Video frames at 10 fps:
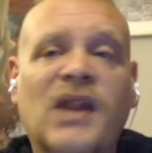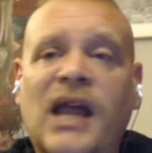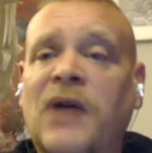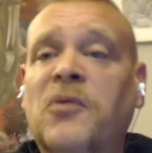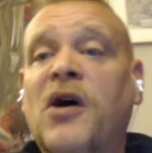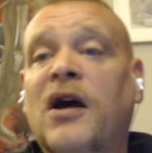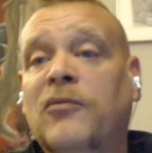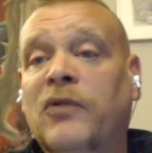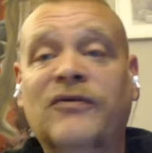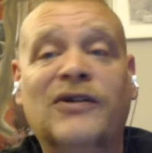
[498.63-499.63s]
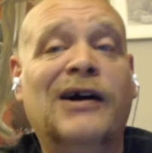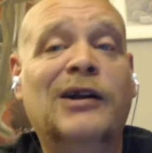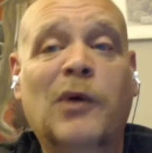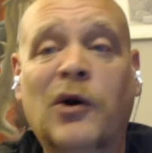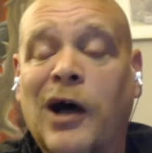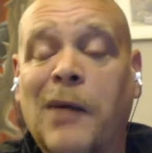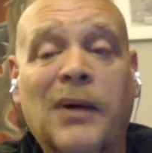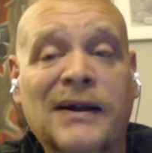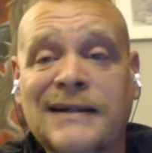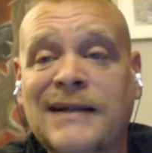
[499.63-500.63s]
Enron, we've talked about a
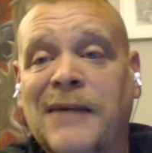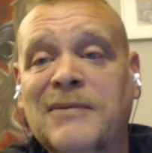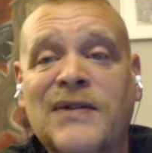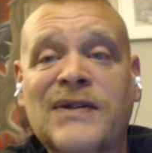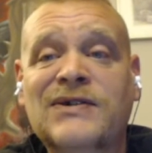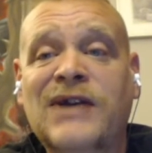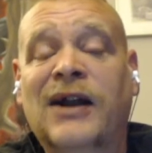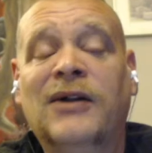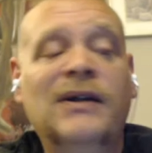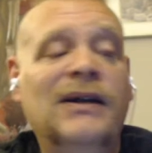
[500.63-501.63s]
bunch of times on this channel.